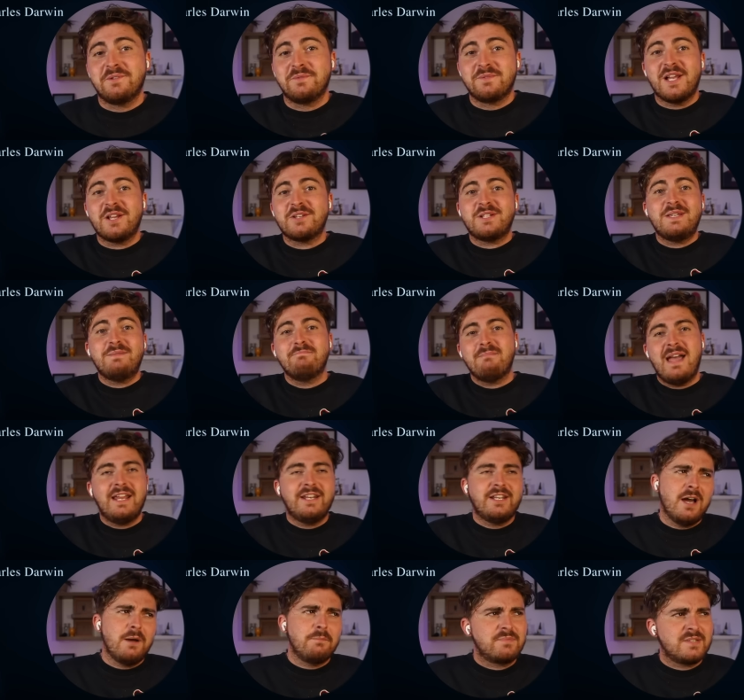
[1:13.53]
It was actually
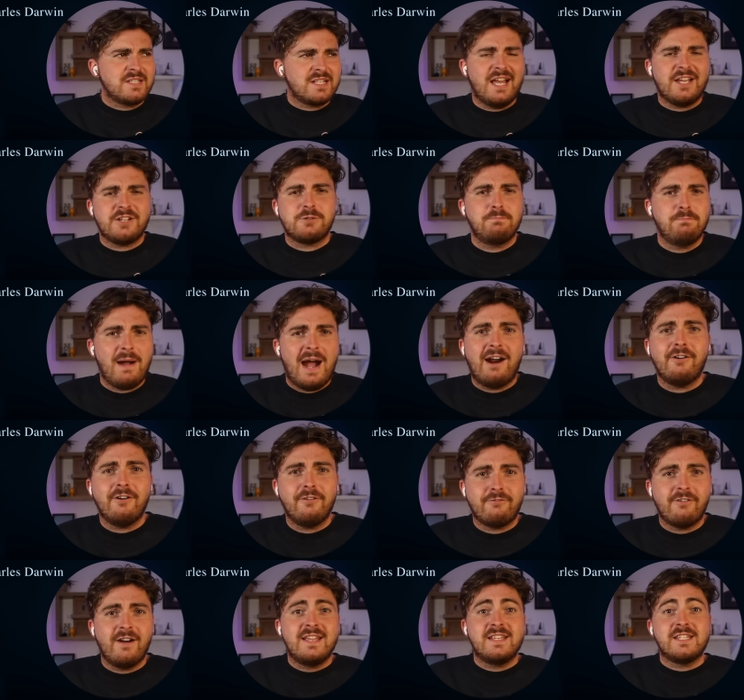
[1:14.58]
made up slash
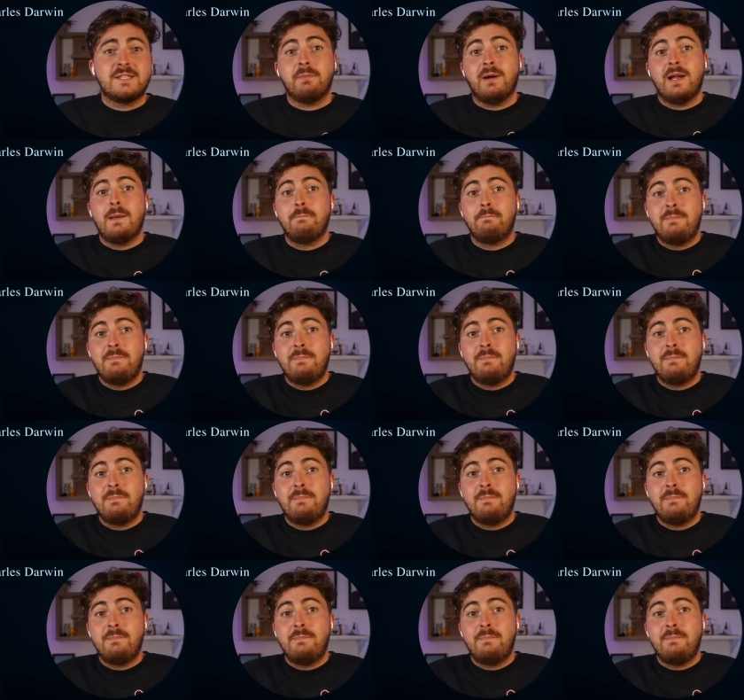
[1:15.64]
paraphrased by a